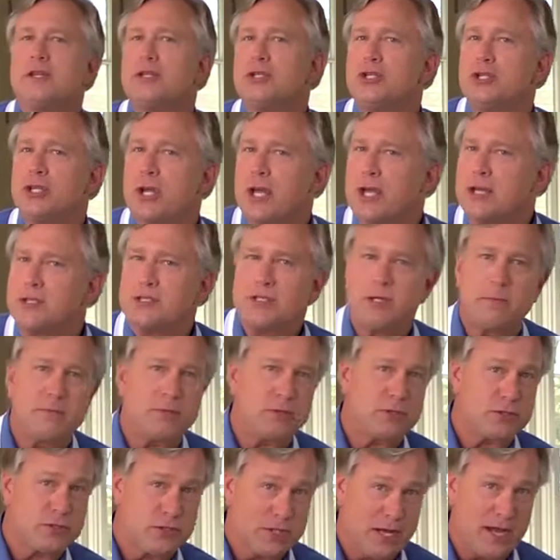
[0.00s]
to jazz up
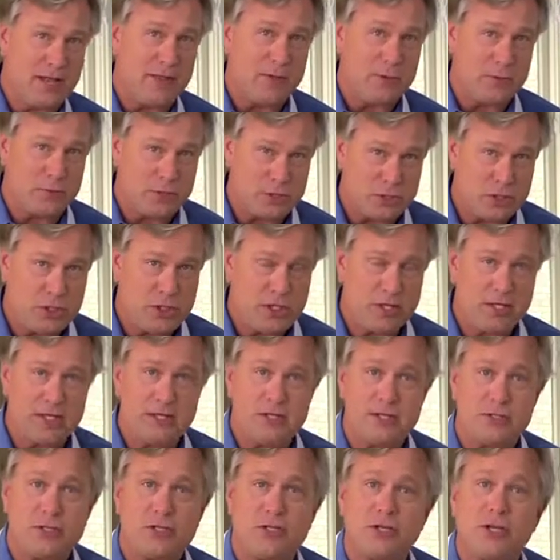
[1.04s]
your salad with chicken
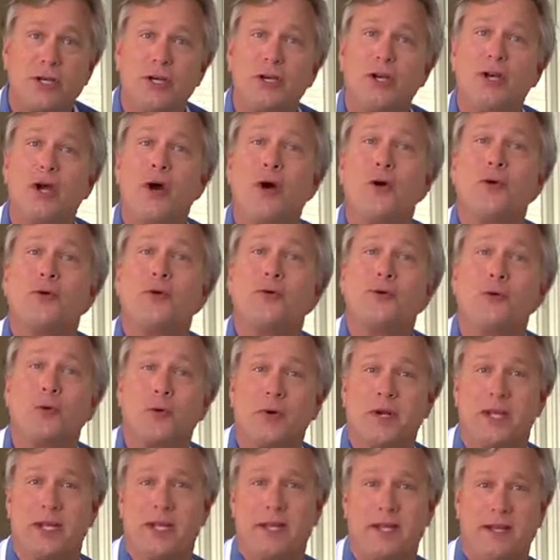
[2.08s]
is to go
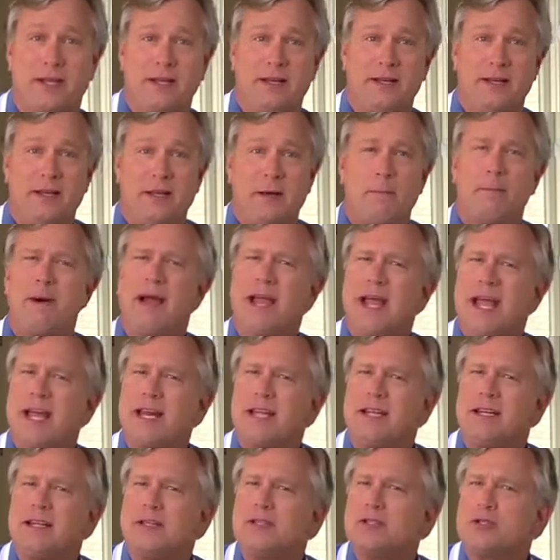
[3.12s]
Greek by
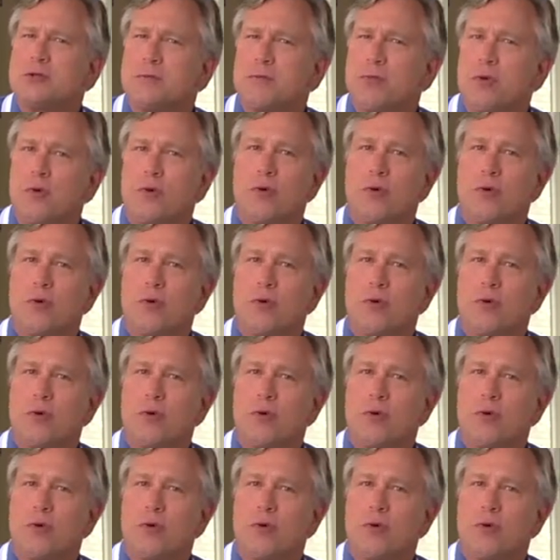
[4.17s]
adding in some